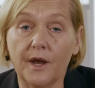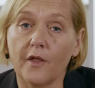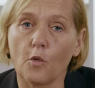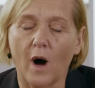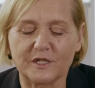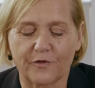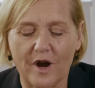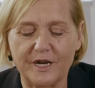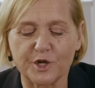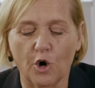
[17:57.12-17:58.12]
Another wise
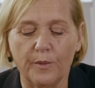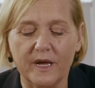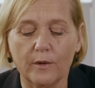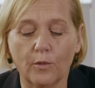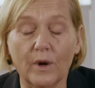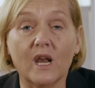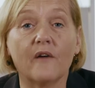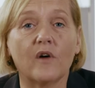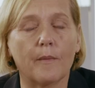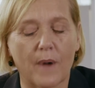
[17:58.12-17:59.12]
friend told me, we
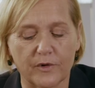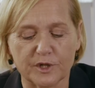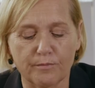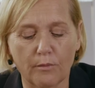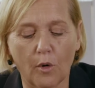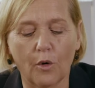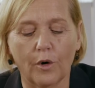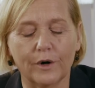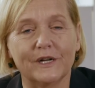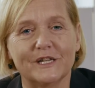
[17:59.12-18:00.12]
love our mothers
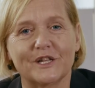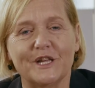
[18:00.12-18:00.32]
more as